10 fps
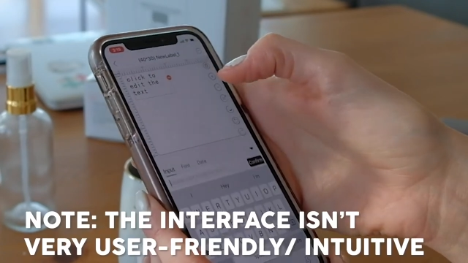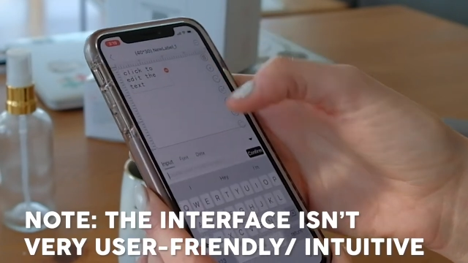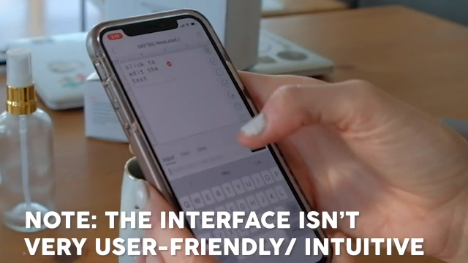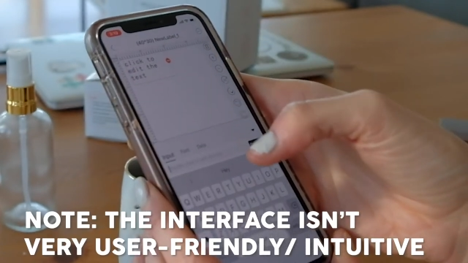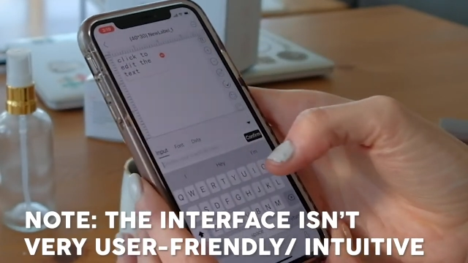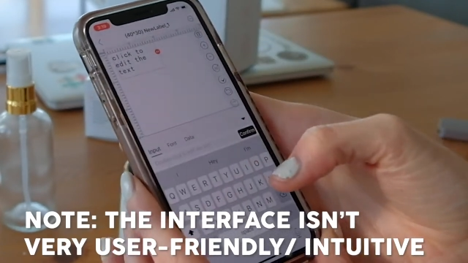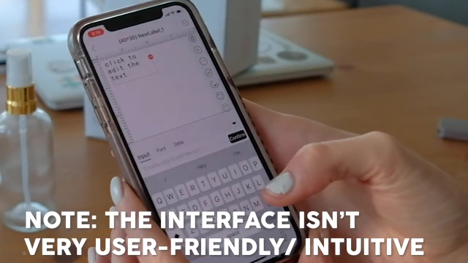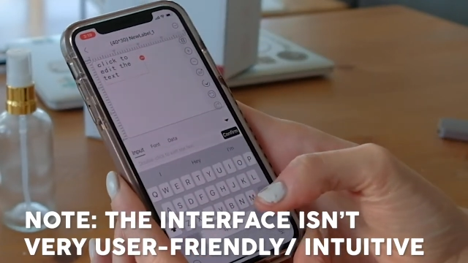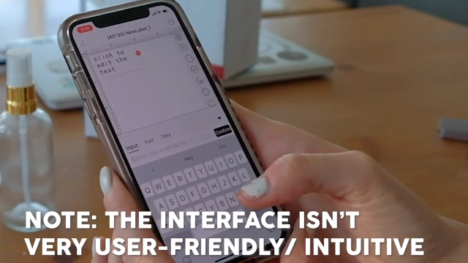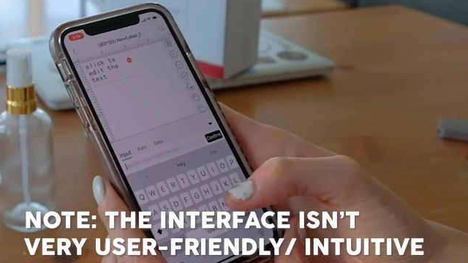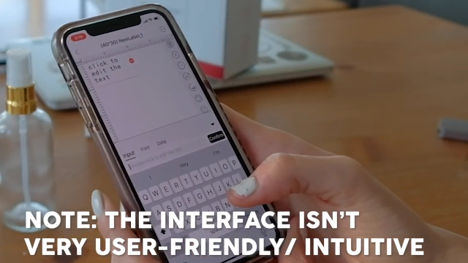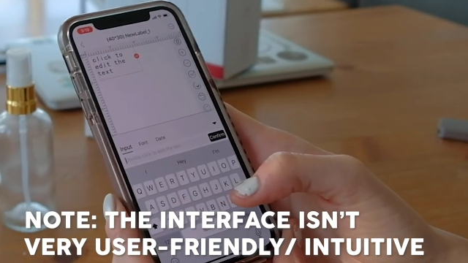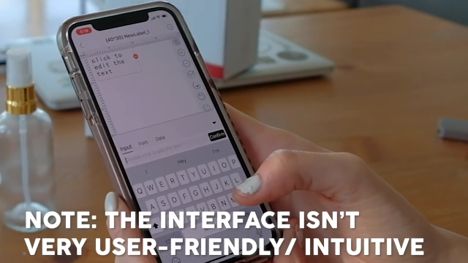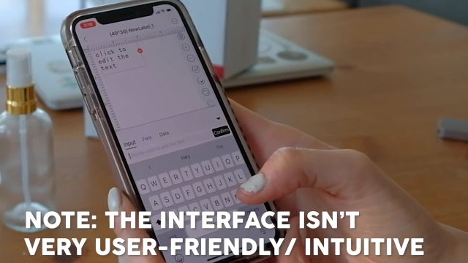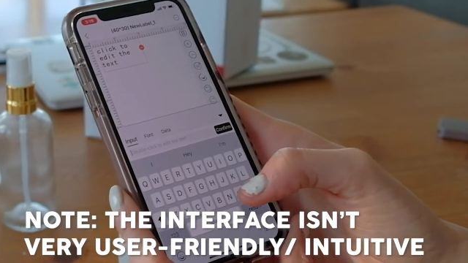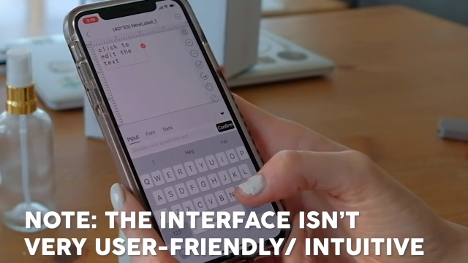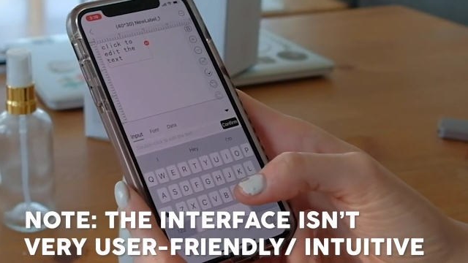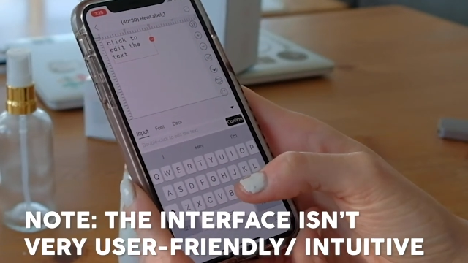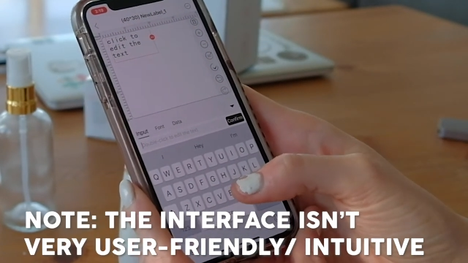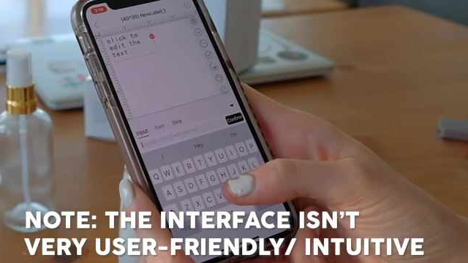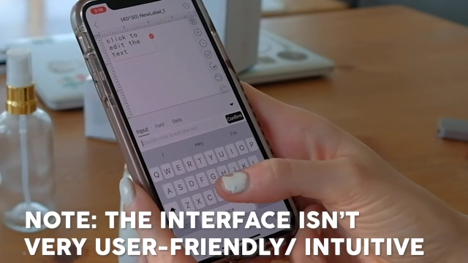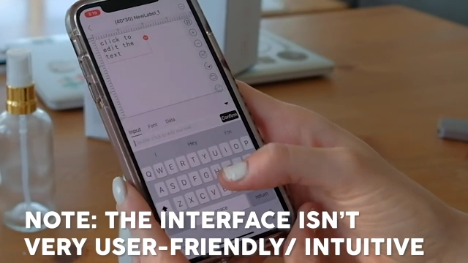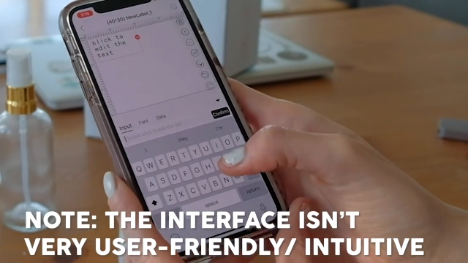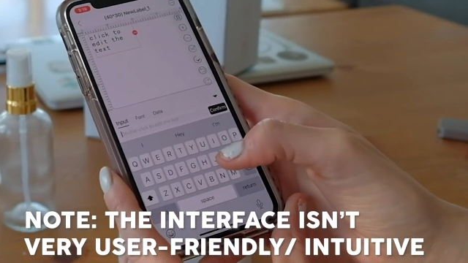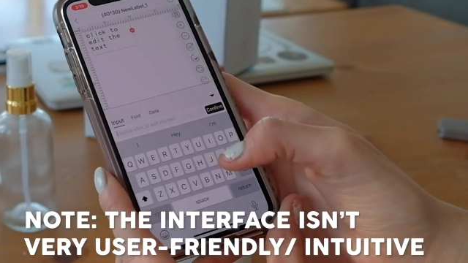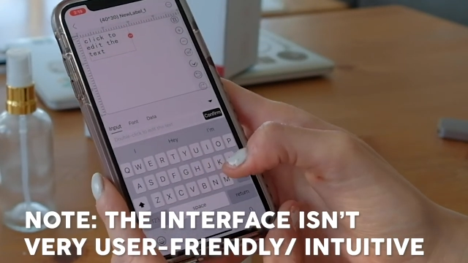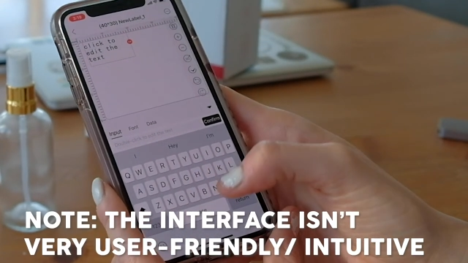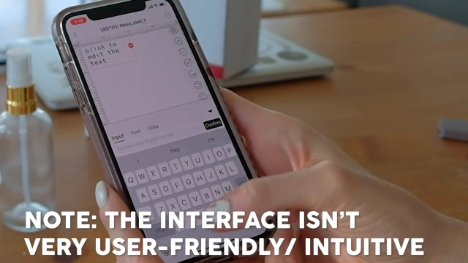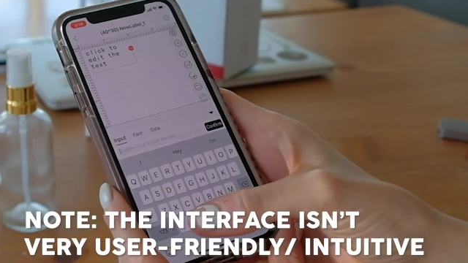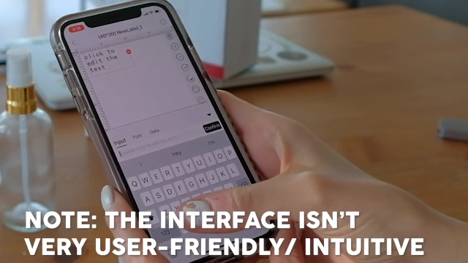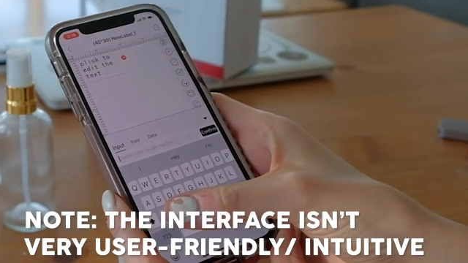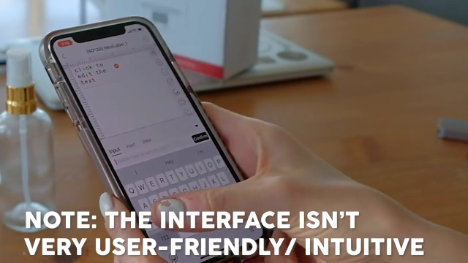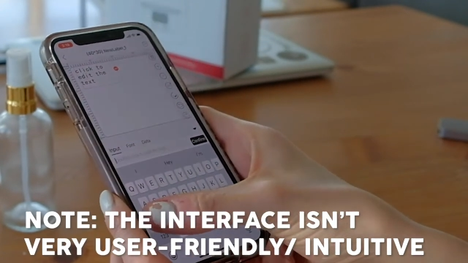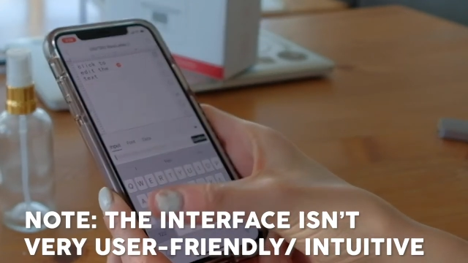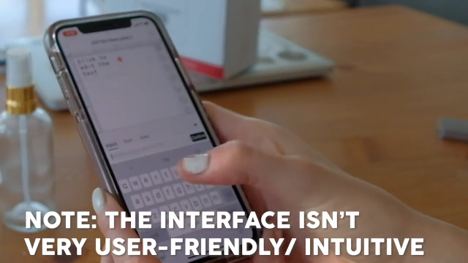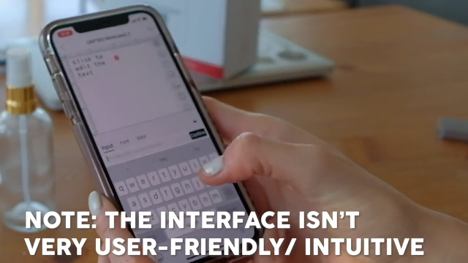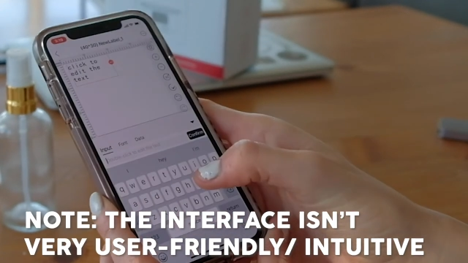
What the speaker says: (no speaker visible)